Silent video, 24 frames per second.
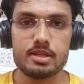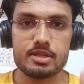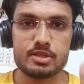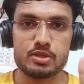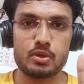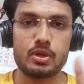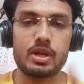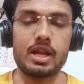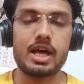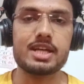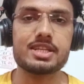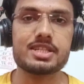so
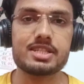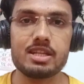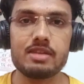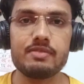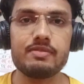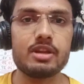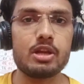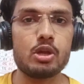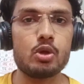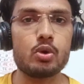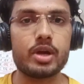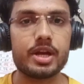lastly,
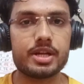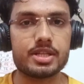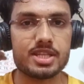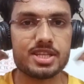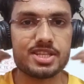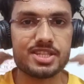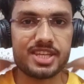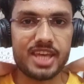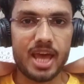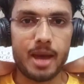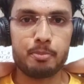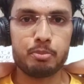we'll look at the
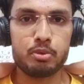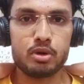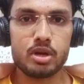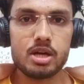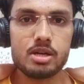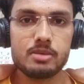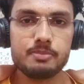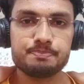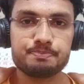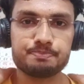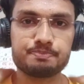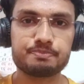
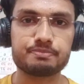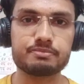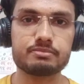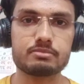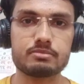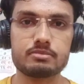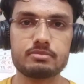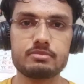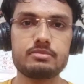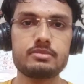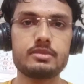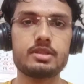scapula.
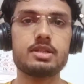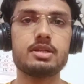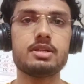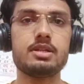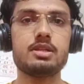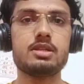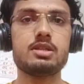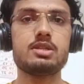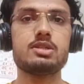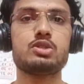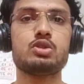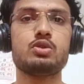
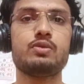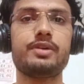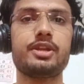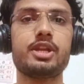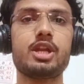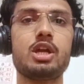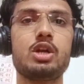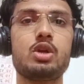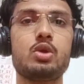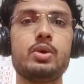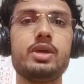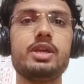So when
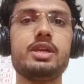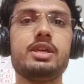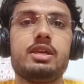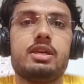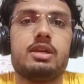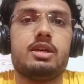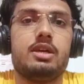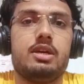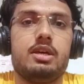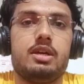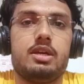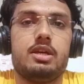you're doing
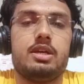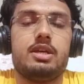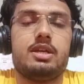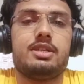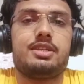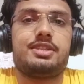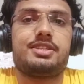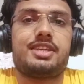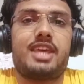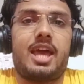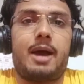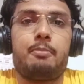
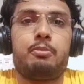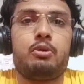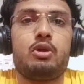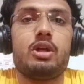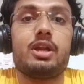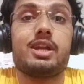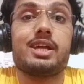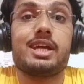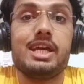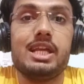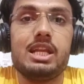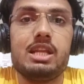
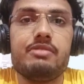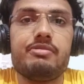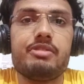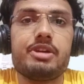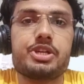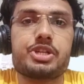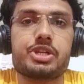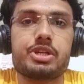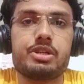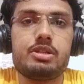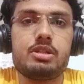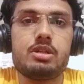scapular
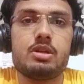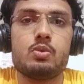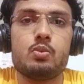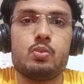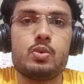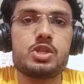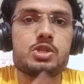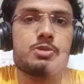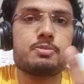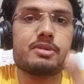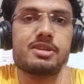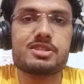elevation,
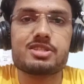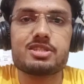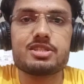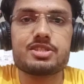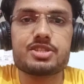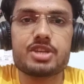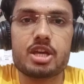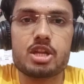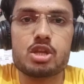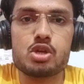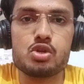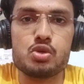which muscles
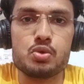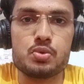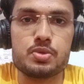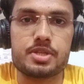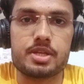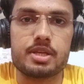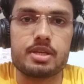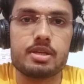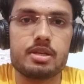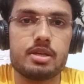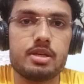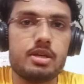are you
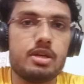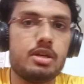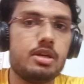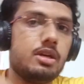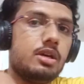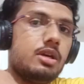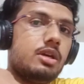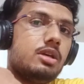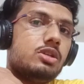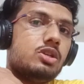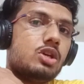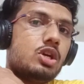using?
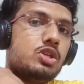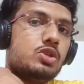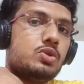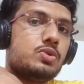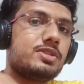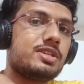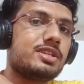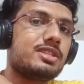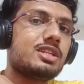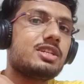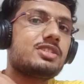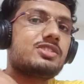You're
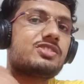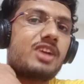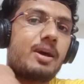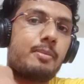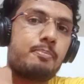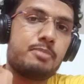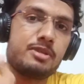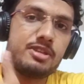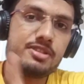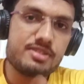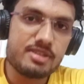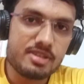using the
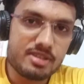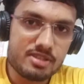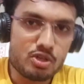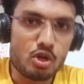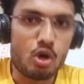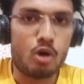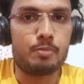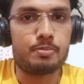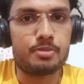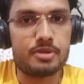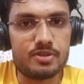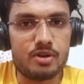trapezius,
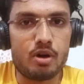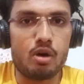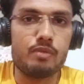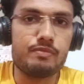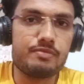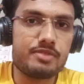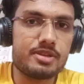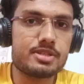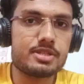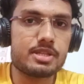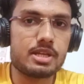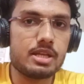
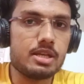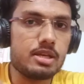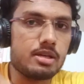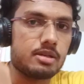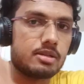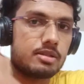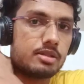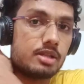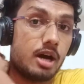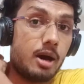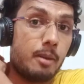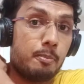obviously,
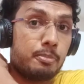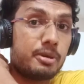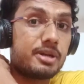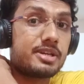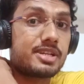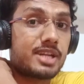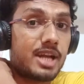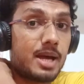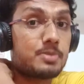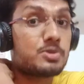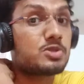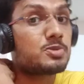the upper
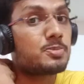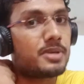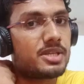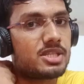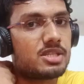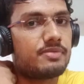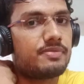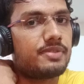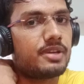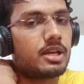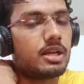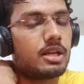trap
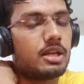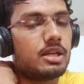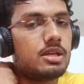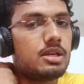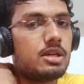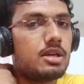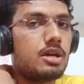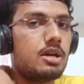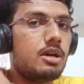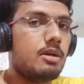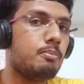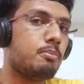specifically,
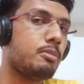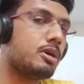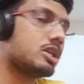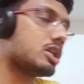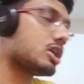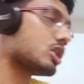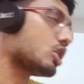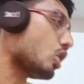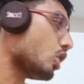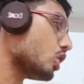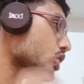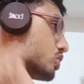but
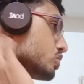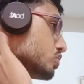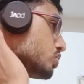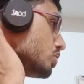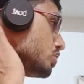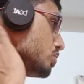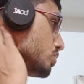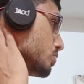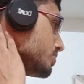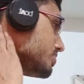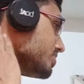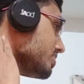you're also
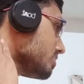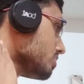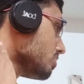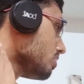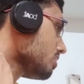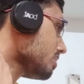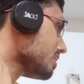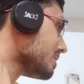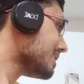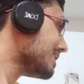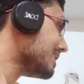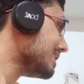using your
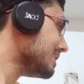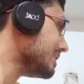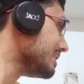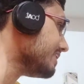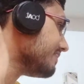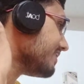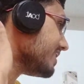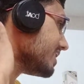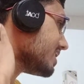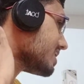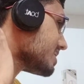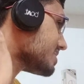
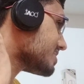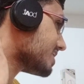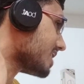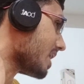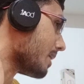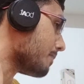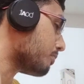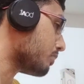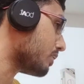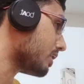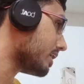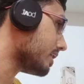levator
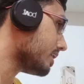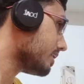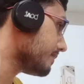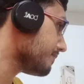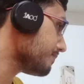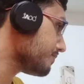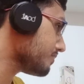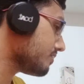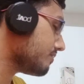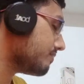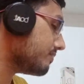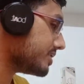scapulae,
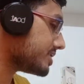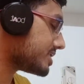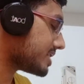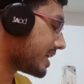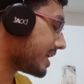which